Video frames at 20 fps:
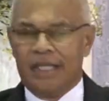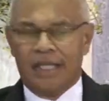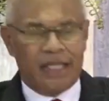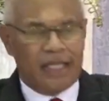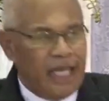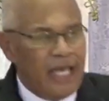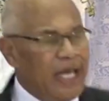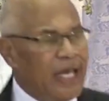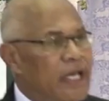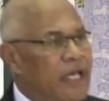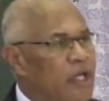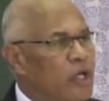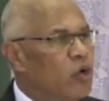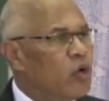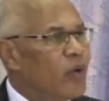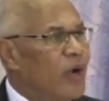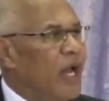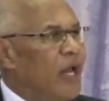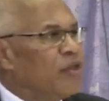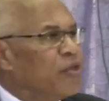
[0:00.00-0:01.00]
in
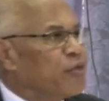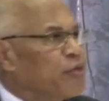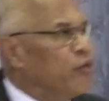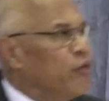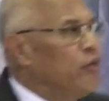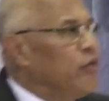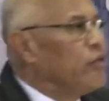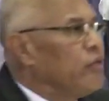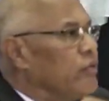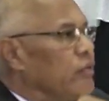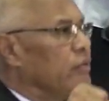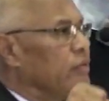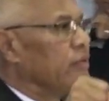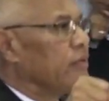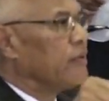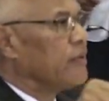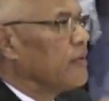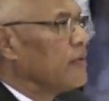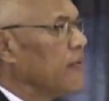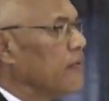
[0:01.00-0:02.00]
you and through you.
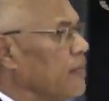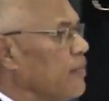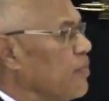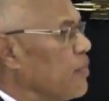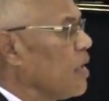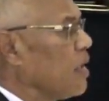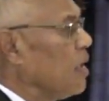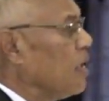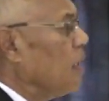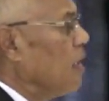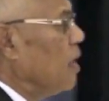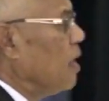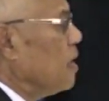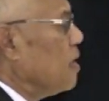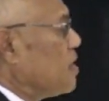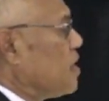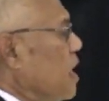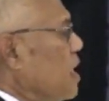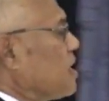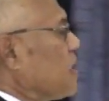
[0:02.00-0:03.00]

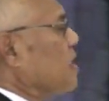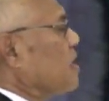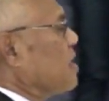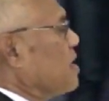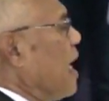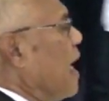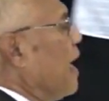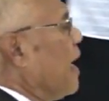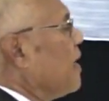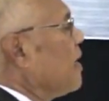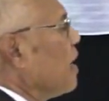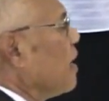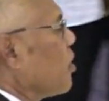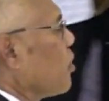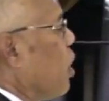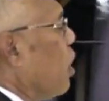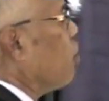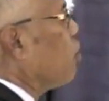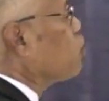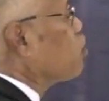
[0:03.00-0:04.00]
Jesus said,
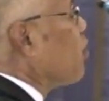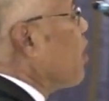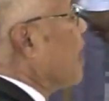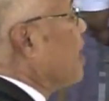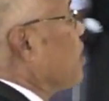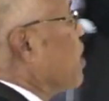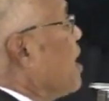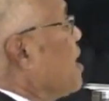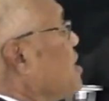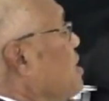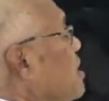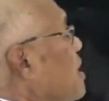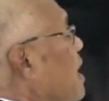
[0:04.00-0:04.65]
those who are thirsty,